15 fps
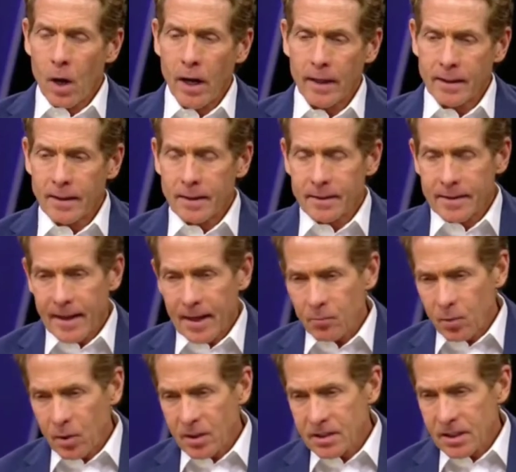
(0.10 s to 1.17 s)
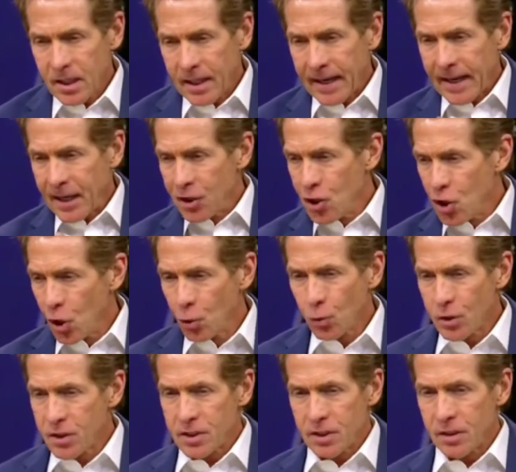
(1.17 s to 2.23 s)
why Dak Prescott had
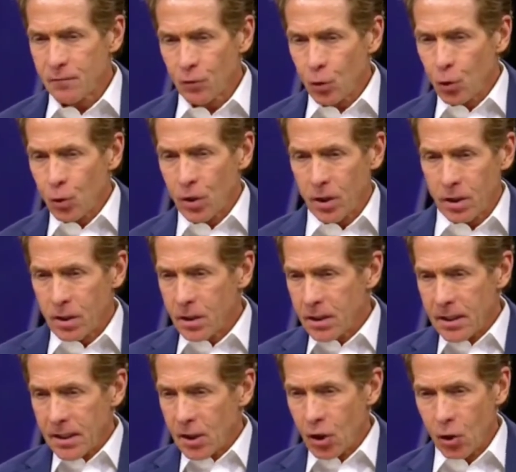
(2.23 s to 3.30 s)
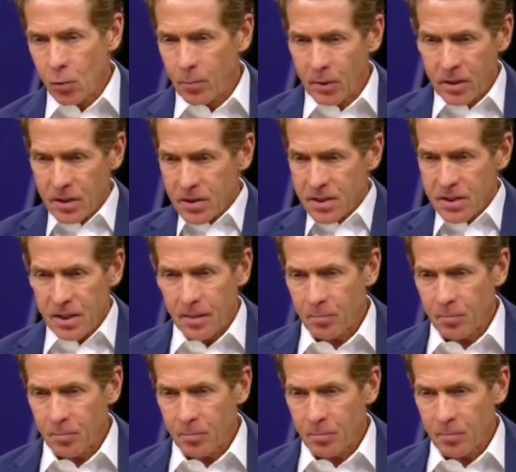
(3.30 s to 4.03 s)
no receiver who could get open and